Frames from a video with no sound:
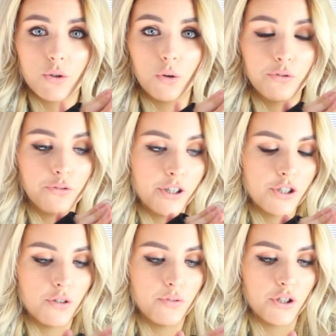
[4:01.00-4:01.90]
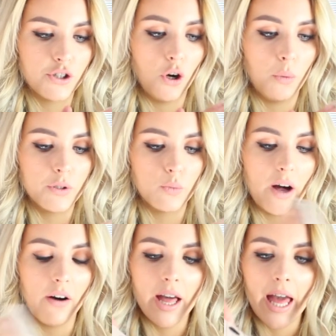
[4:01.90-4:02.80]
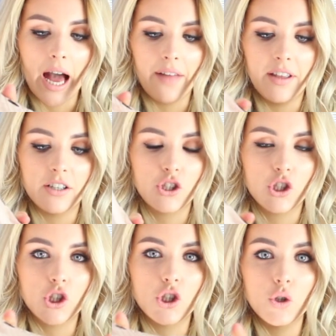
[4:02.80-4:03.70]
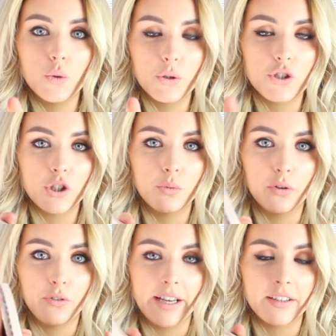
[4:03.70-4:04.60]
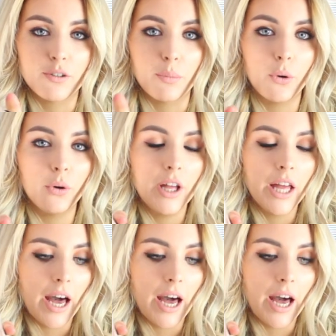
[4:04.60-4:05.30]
sort of front over the top as well, and they're super flexible.